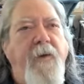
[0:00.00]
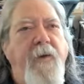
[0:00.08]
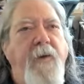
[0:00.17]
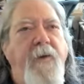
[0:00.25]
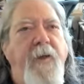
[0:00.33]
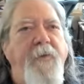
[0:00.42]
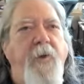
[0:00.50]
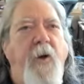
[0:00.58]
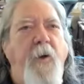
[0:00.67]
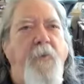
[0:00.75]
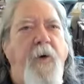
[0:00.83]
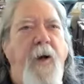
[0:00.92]
And that's
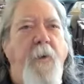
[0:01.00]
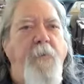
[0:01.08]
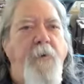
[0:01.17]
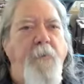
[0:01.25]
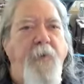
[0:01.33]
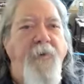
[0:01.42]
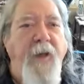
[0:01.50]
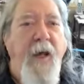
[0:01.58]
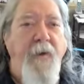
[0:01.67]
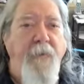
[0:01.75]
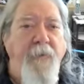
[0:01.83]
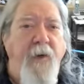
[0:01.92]
all a problem of
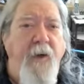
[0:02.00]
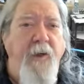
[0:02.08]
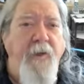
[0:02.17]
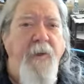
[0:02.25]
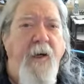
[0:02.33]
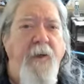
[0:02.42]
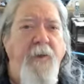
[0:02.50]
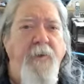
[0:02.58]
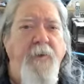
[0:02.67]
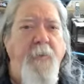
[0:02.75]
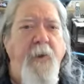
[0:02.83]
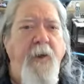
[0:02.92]
personifying God
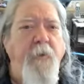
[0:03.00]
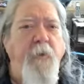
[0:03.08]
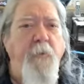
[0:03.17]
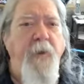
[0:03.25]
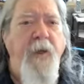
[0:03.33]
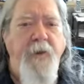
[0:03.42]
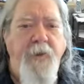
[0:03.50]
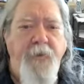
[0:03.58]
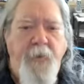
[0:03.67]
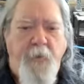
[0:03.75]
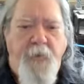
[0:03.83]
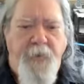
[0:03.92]
as a
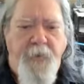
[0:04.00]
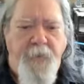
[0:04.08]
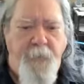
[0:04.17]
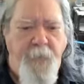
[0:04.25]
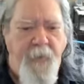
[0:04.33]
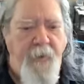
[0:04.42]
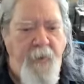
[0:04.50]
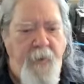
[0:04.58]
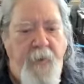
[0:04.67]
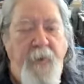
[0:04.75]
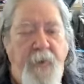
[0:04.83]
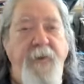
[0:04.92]
micromanager with this big
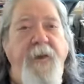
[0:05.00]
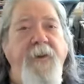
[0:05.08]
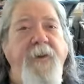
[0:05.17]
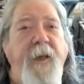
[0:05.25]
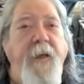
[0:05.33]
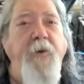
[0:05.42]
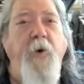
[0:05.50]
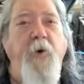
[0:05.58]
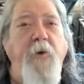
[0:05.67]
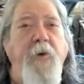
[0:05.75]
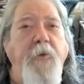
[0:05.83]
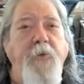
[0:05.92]

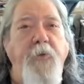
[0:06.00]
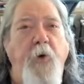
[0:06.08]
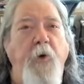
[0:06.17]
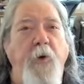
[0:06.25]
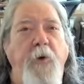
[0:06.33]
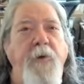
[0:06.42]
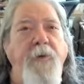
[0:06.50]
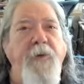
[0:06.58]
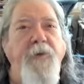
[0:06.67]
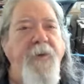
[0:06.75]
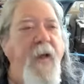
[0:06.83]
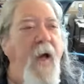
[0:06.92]
Nintendo controller in the
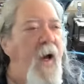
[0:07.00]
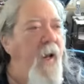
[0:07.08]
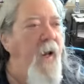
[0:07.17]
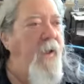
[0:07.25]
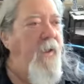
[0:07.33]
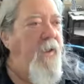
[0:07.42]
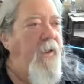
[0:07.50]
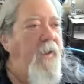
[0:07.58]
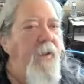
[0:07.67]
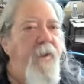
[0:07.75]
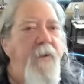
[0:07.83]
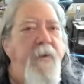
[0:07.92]
sky.
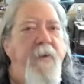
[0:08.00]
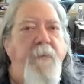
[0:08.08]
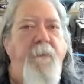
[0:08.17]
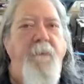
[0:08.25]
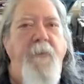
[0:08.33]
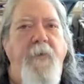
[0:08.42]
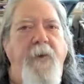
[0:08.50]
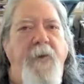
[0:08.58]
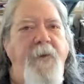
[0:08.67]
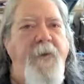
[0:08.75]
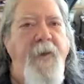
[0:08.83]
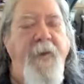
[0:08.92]
The
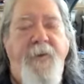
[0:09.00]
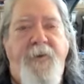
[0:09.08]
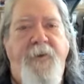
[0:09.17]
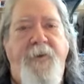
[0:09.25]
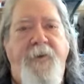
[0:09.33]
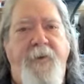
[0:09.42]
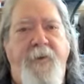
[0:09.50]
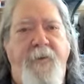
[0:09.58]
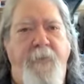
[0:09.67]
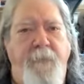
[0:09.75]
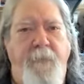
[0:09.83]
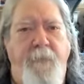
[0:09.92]
deists'
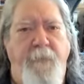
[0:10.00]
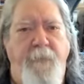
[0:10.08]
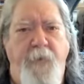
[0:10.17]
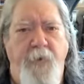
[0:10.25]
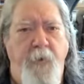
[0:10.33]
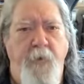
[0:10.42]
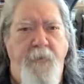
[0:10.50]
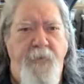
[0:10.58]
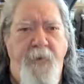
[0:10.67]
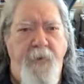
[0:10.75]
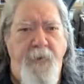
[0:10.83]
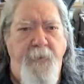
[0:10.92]
view of
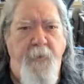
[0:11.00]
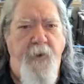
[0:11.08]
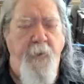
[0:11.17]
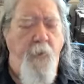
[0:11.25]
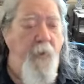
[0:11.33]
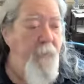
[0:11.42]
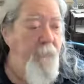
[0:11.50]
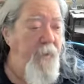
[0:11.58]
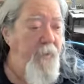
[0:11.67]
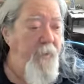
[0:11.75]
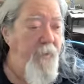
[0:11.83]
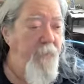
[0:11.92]
this, by the way,
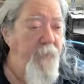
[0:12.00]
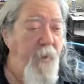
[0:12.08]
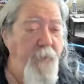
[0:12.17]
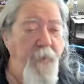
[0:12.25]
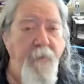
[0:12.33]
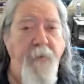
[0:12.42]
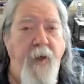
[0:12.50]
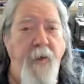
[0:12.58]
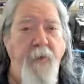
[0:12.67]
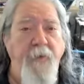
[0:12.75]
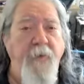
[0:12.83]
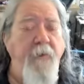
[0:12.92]
many of the founding
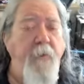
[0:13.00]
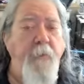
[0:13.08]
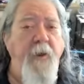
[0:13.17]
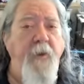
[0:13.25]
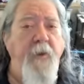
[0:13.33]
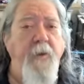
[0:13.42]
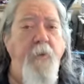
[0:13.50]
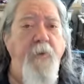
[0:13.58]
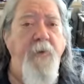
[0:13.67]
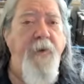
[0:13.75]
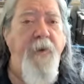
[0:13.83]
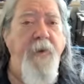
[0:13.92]
fathers of America were
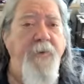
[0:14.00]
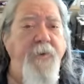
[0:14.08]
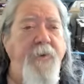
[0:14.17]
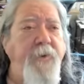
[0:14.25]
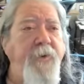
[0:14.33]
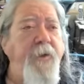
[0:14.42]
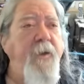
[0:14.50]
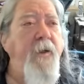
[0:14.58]
deists.